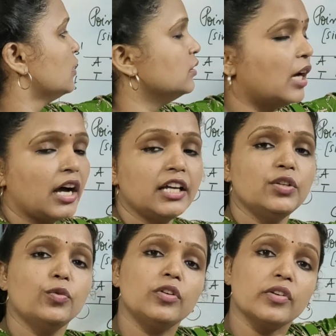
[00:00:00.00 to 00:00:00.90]
that
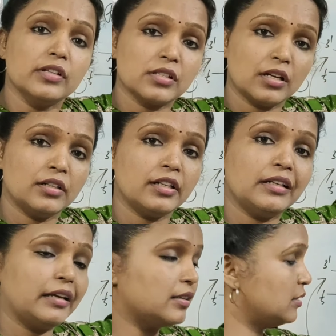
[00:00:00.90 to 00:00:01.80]
would result
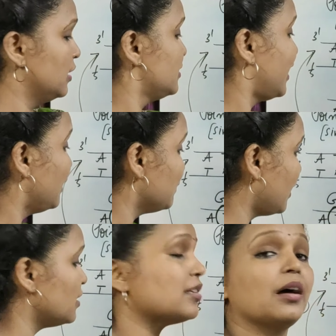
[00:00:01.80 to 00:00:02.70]
in the same
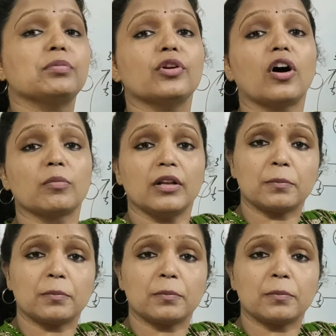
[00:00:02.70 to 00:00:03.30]
case abnormal